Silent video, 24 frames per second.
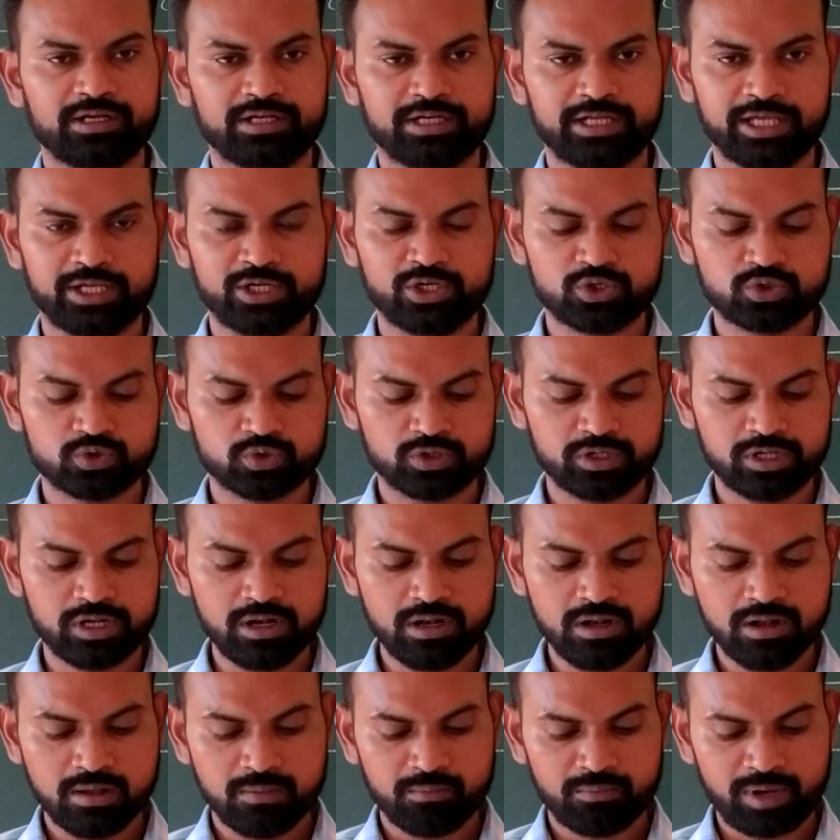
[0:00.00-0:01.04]

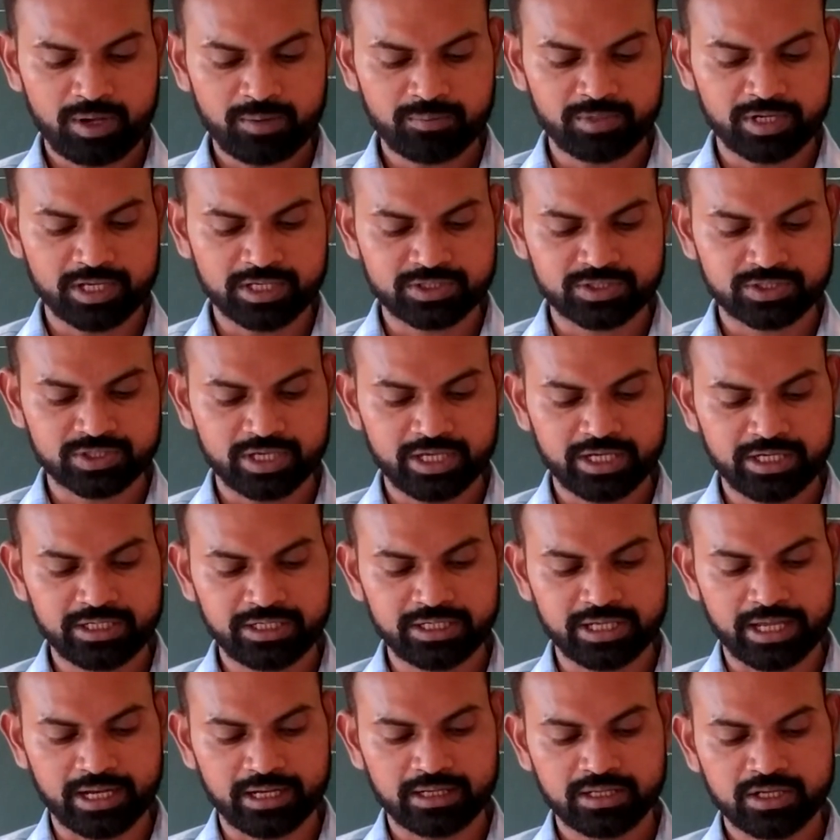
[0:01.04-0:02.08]
territorial publics
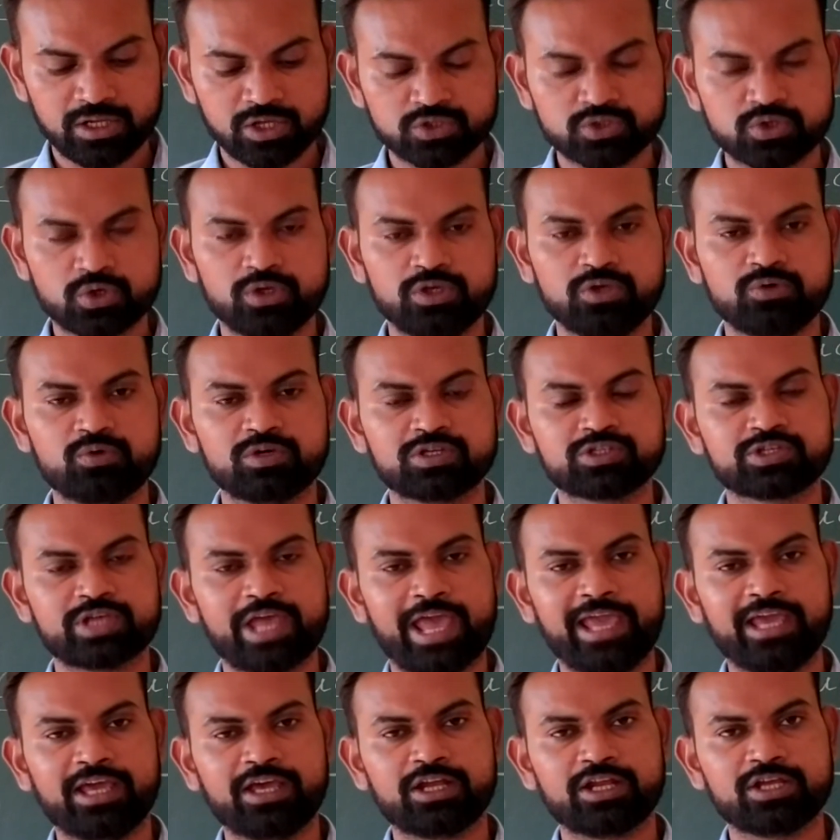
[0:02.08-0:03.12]
Indian. So he was
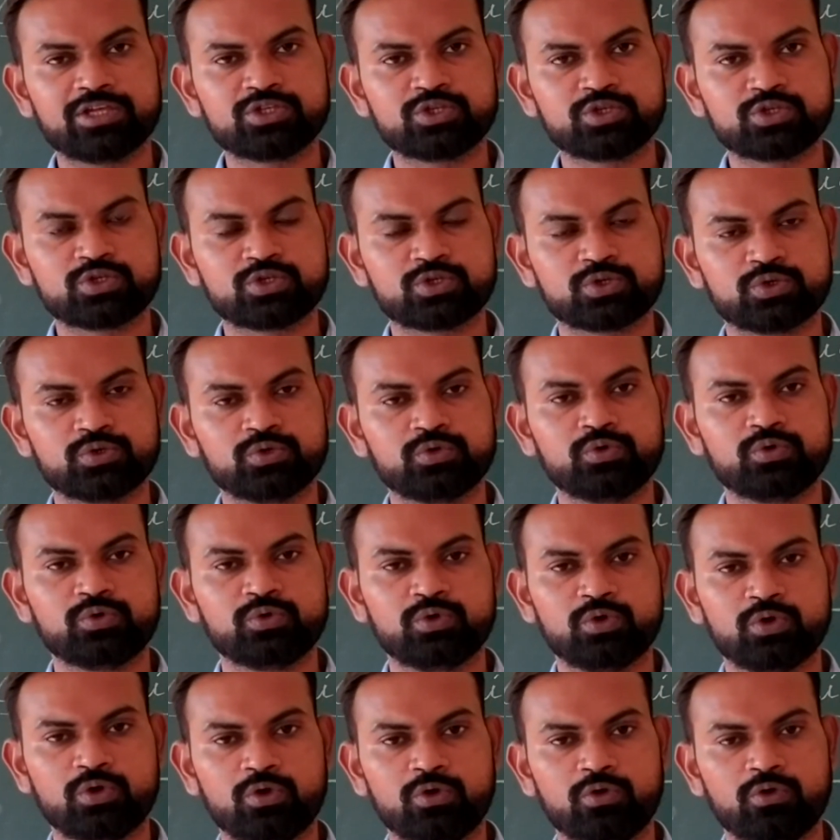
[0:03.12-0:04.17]
encouraged to
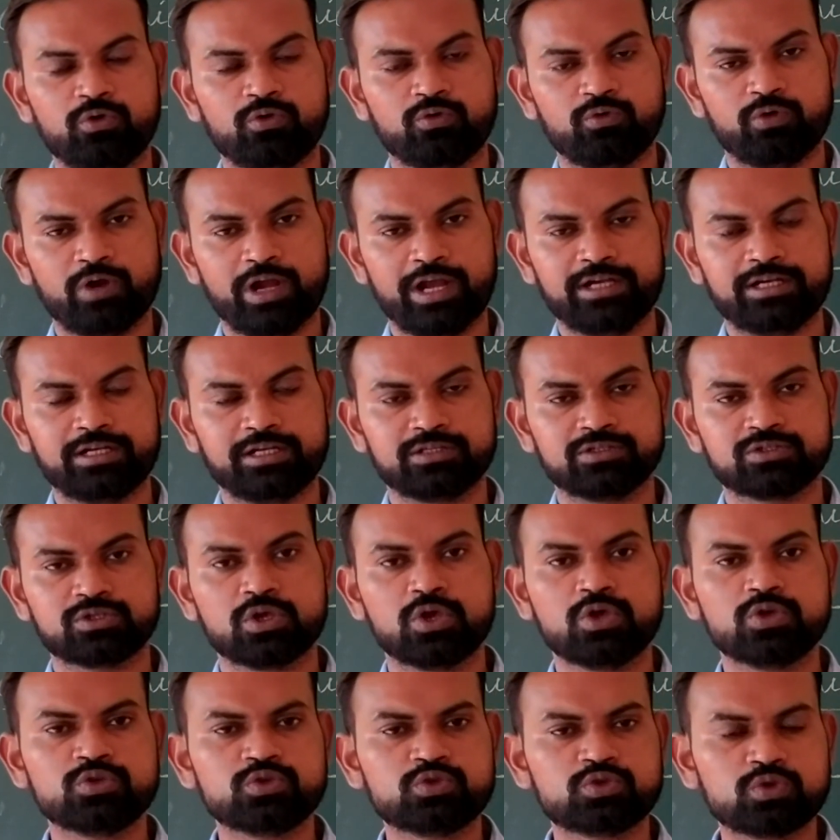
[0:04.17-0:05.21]
write
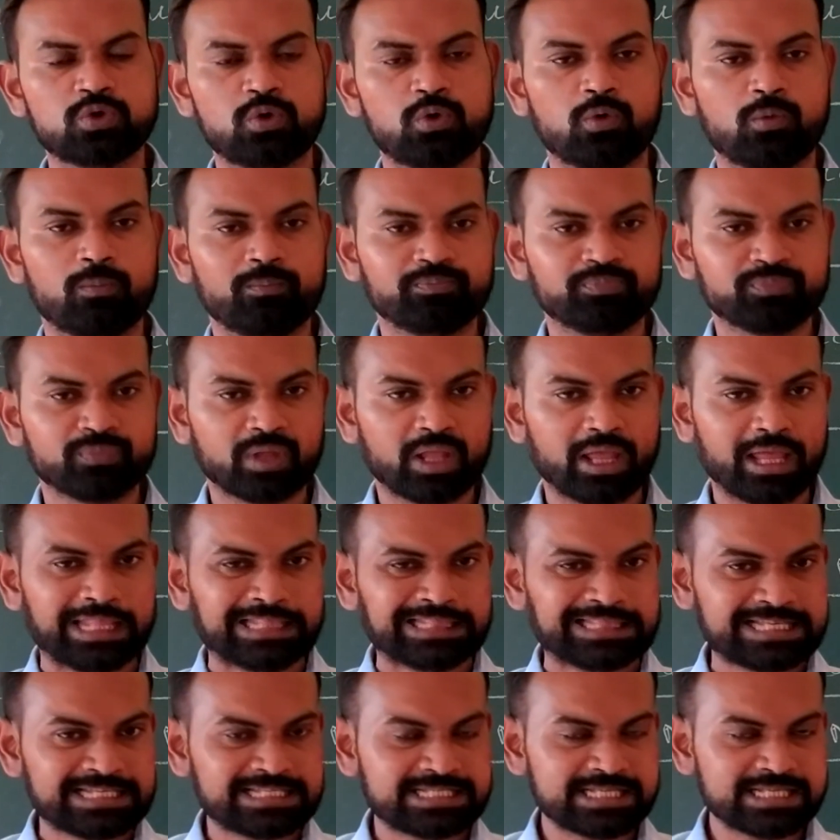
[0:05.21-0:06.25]
it. So
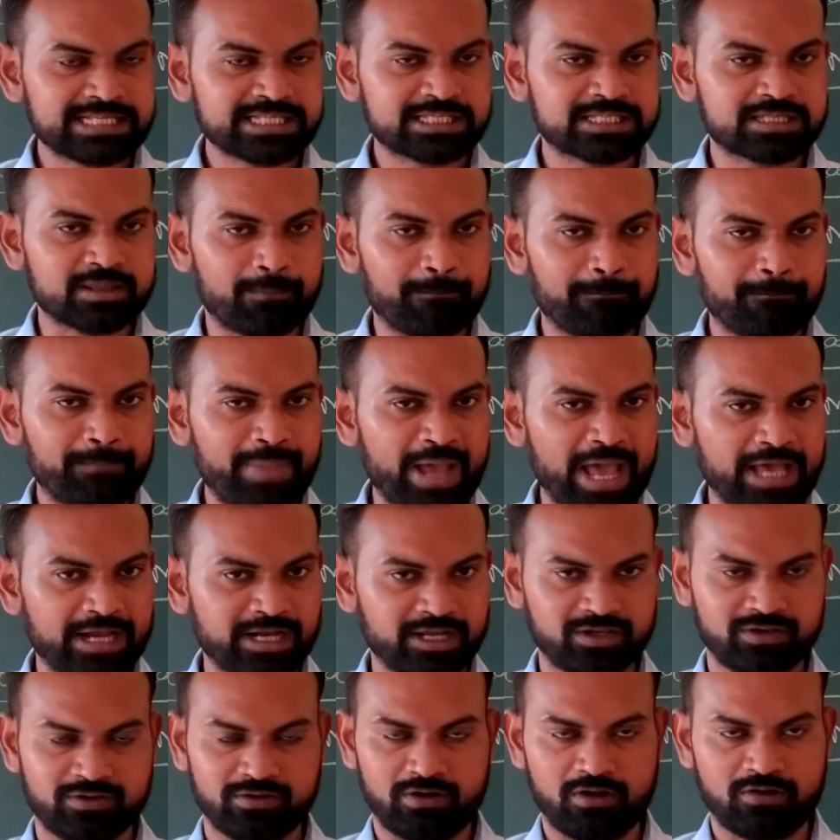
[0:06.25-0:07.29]
this is the
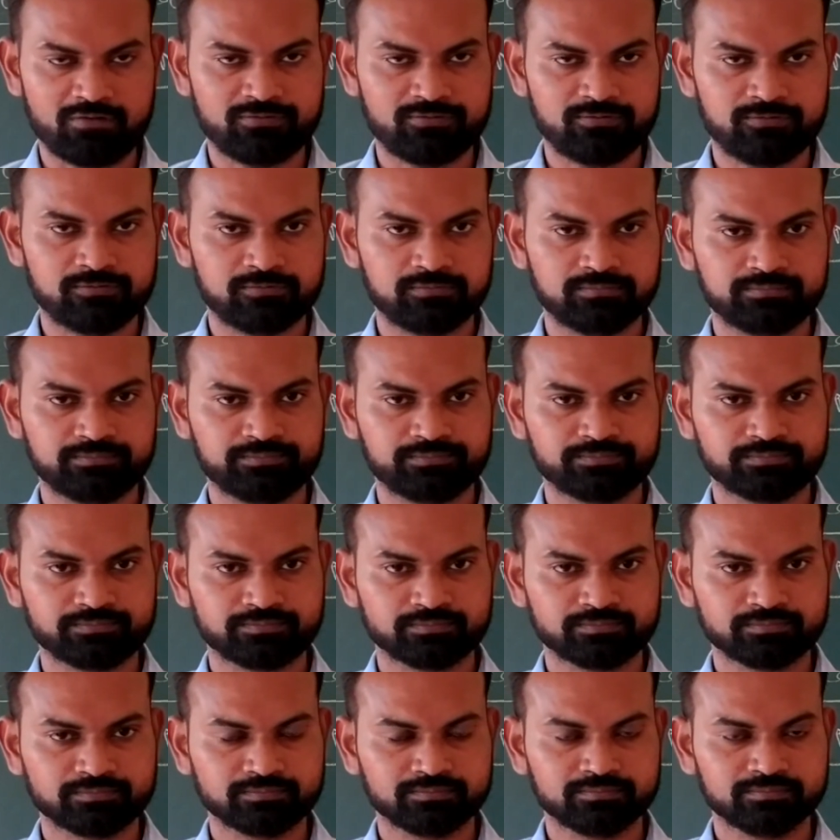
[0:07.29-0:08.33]
paragraph.
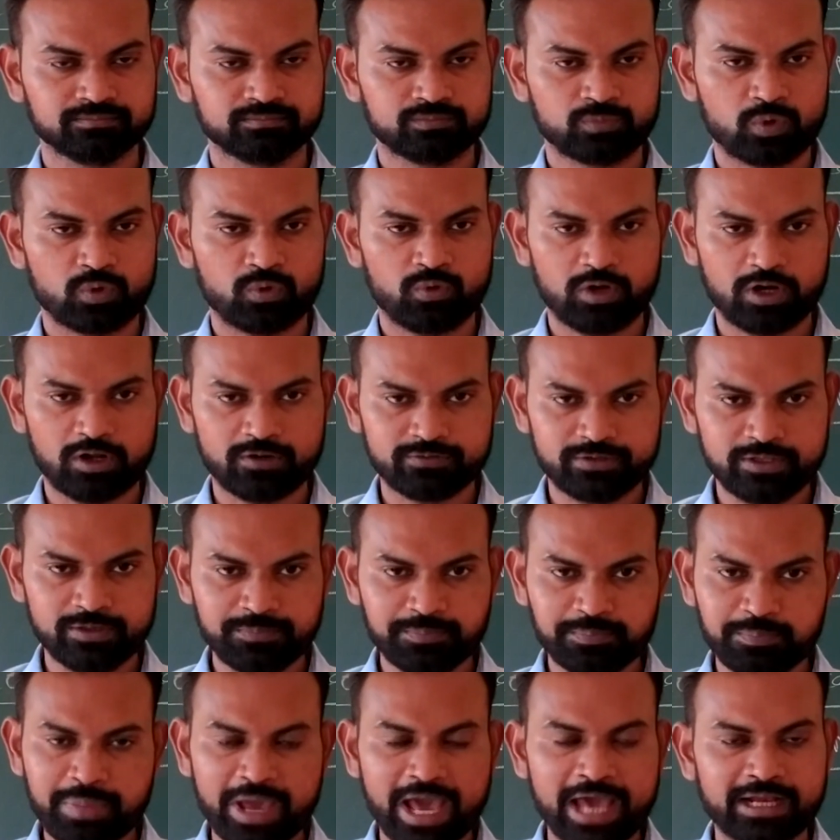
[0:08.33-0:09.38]
One of
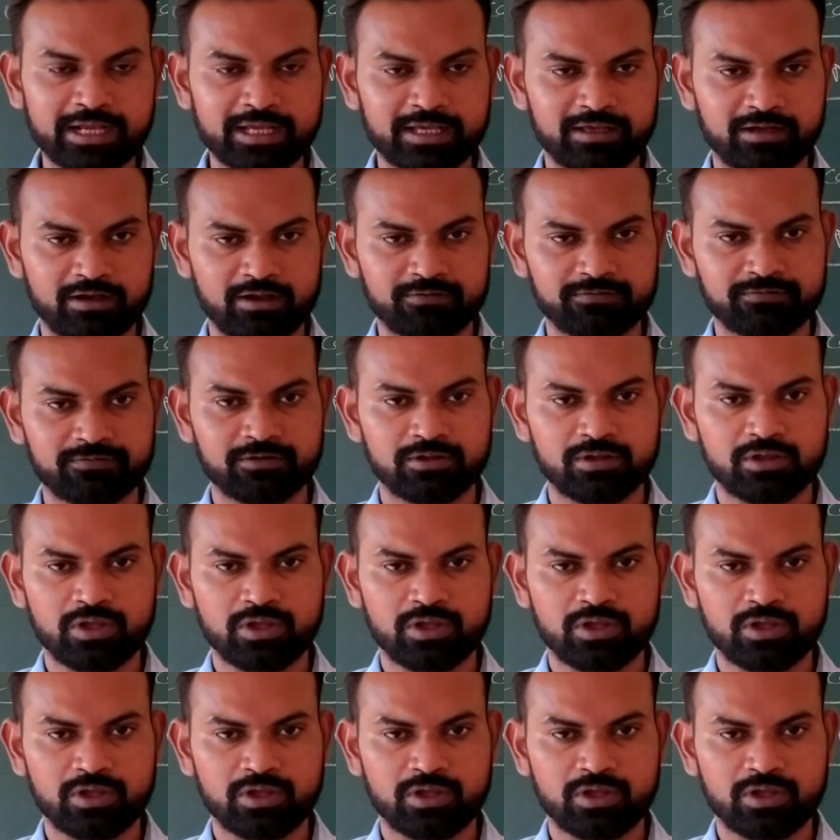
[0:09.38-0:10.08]
the paragraph.